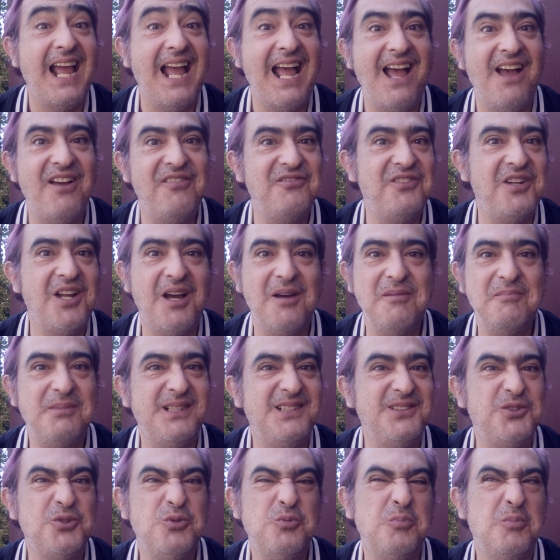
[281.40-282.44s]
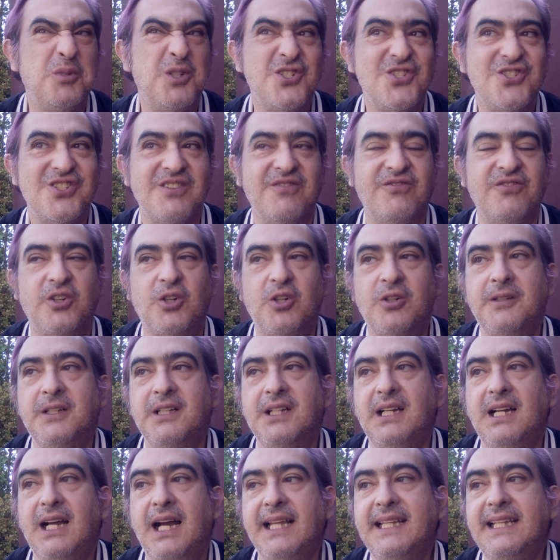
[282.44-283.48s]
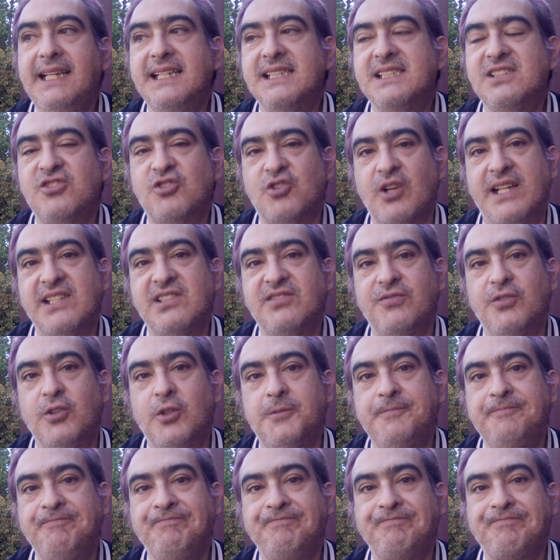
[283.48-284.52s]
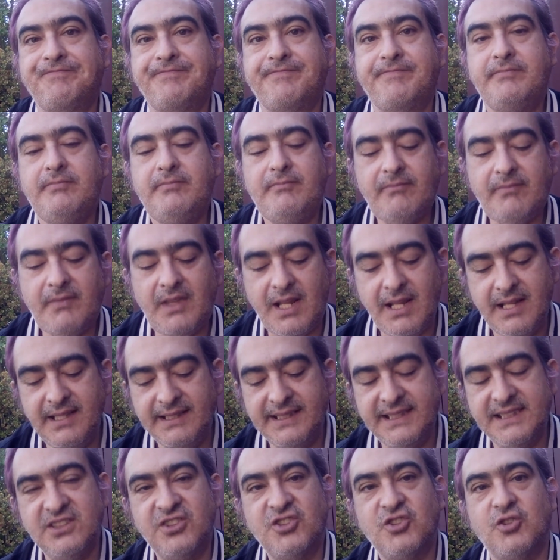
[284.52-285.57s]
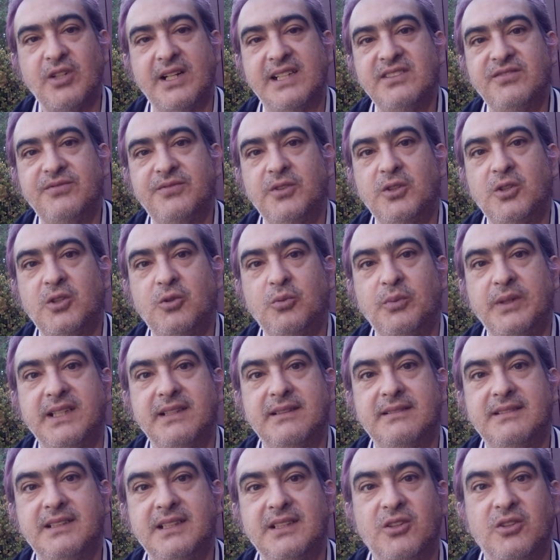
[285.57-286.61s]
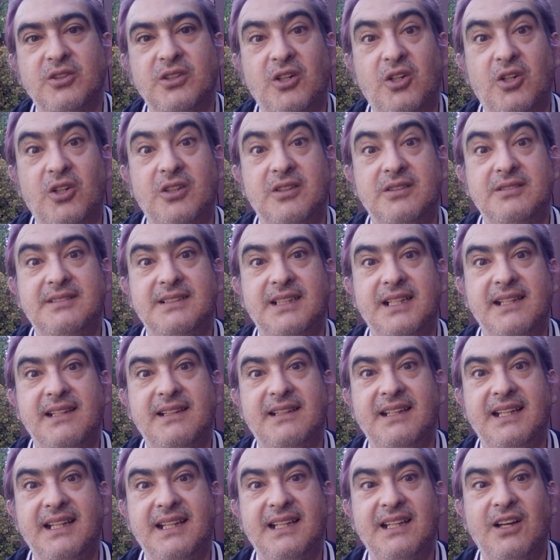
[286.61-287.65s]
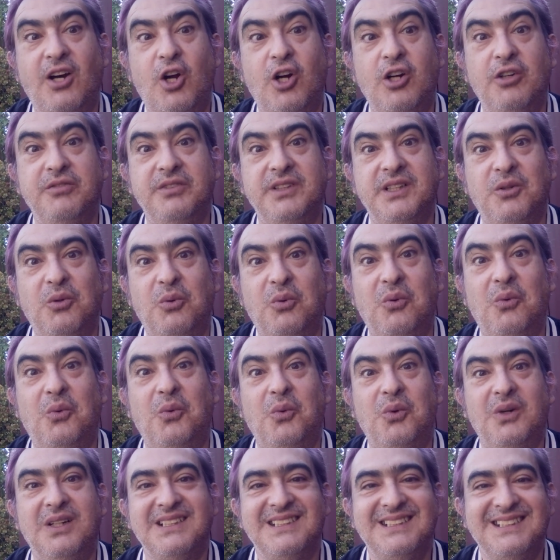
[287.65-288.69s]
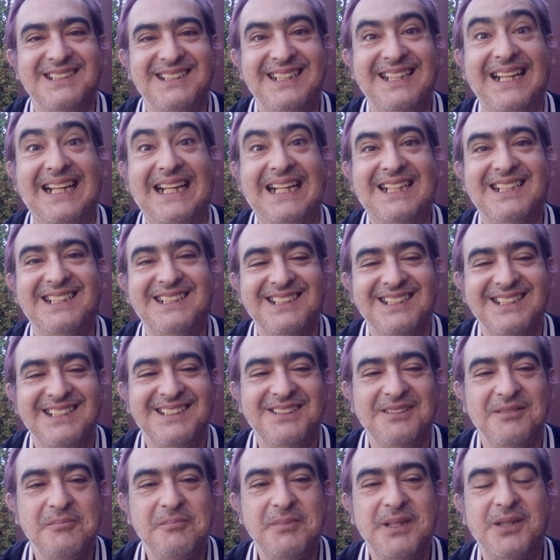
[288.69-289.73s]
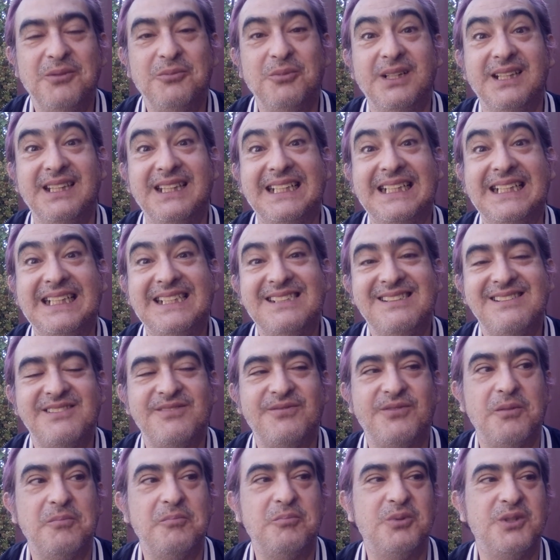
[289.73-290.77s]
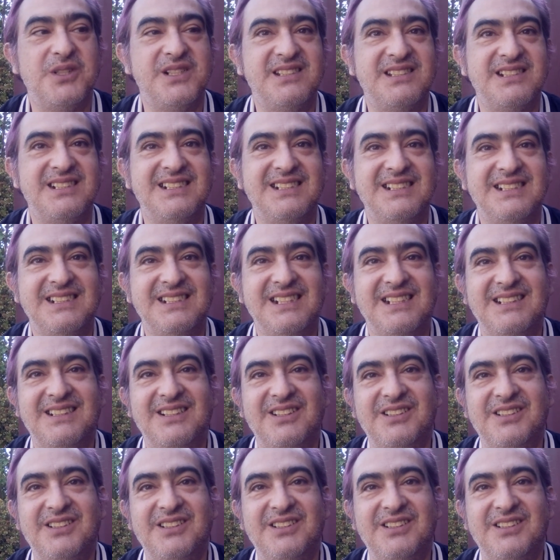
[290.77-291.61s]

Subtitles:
have not been too merciful. I think it's stressful. I think it's stressful with the Harvey thing being released from prison and